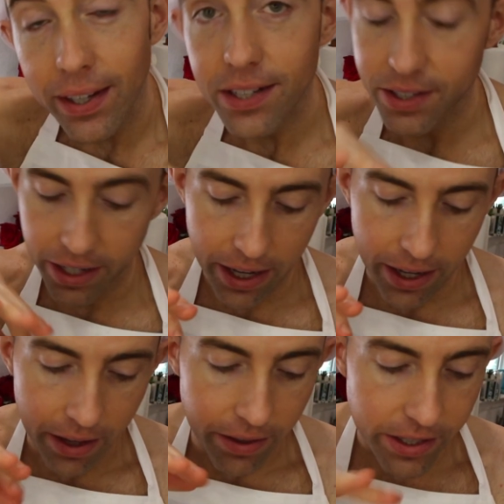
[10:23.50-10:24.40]
It's
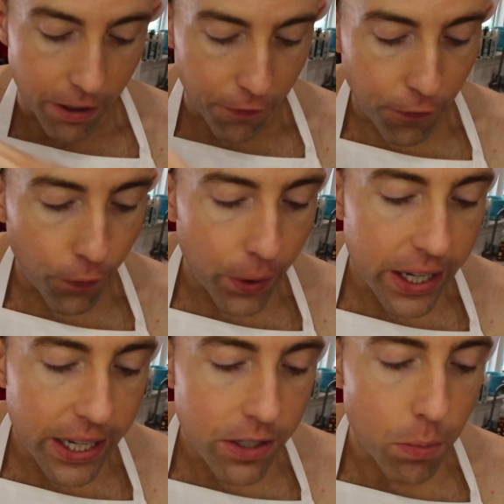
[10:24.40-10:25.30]
gonna, it's gonna
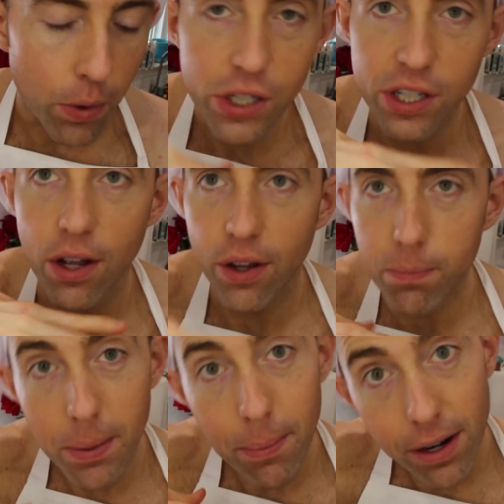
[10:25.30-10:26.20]
freeze more
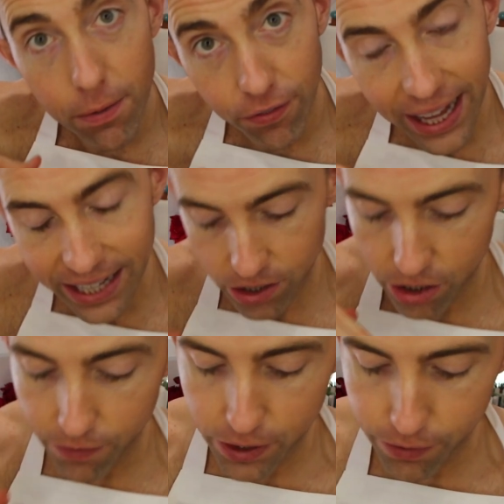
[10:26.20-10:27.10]
solid, be better flat
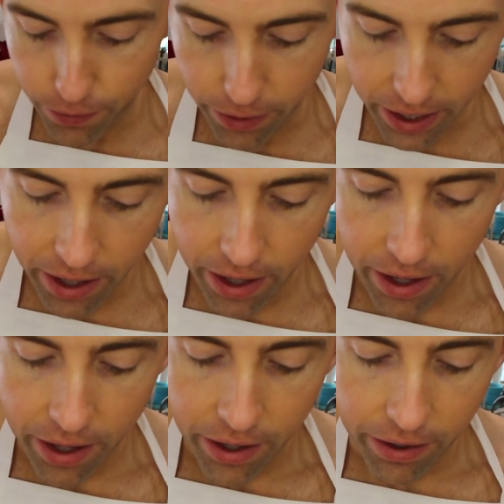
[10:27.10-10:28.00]
surface for the,
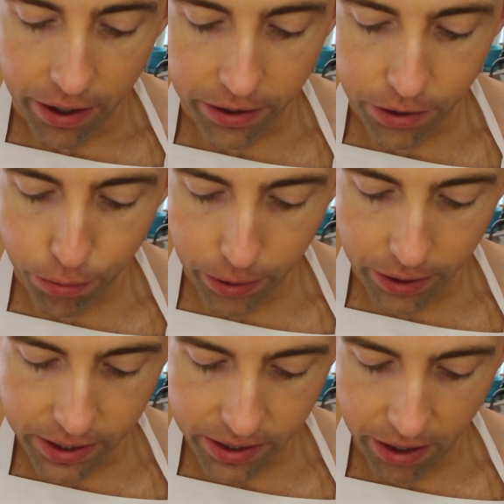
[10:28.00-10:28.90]
uh, to
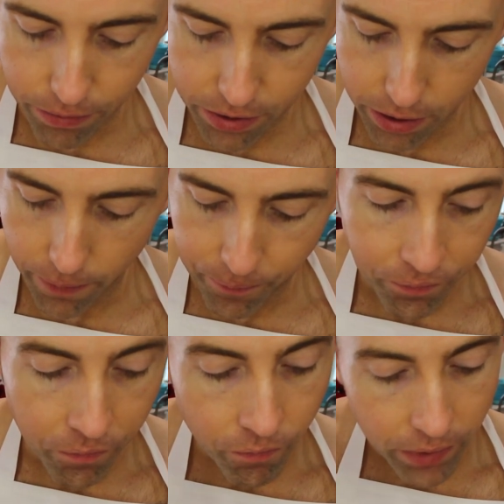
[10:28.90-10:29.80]
grill and stuff, so
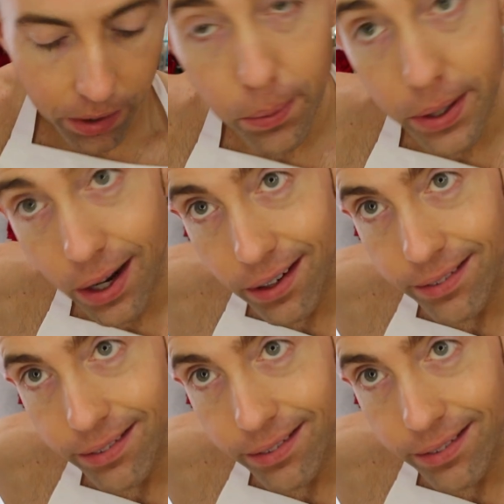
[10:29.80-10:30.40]
here we are.